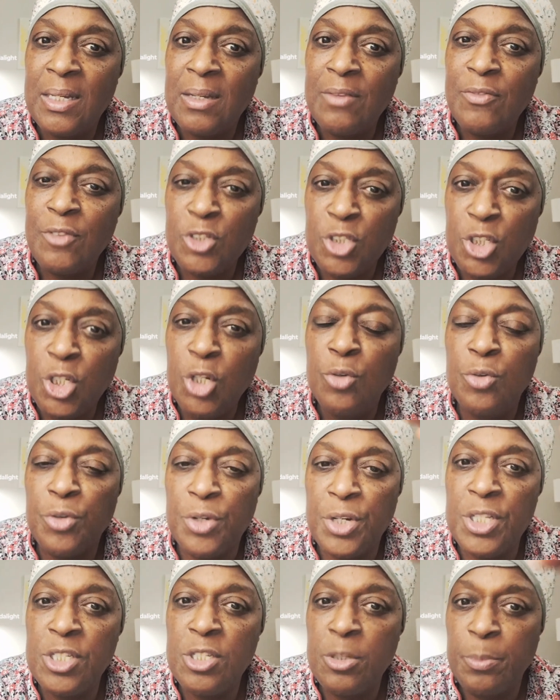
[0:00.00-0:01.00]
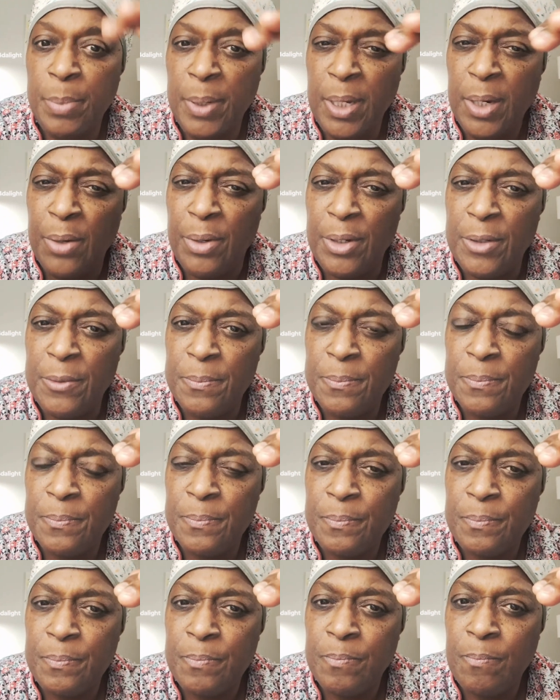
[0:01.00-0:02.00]
for children disappearing.
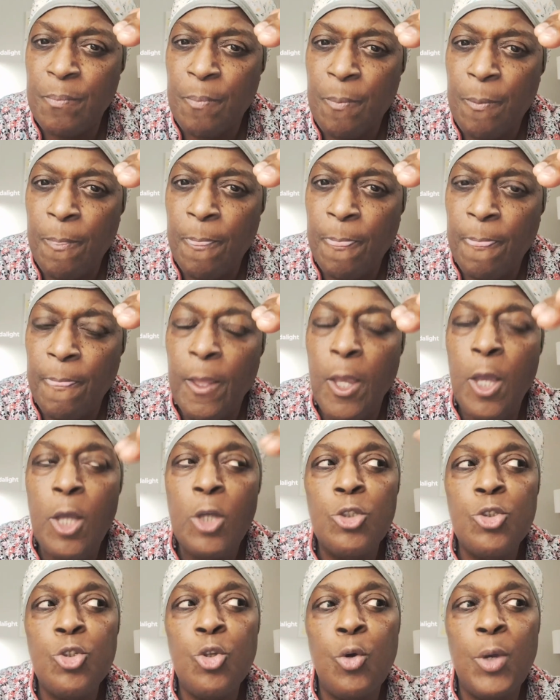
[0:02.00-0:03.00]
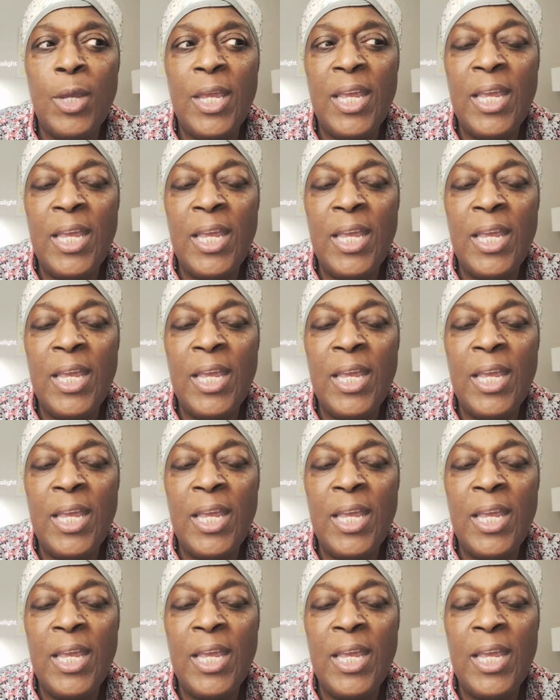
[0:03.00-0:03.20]
So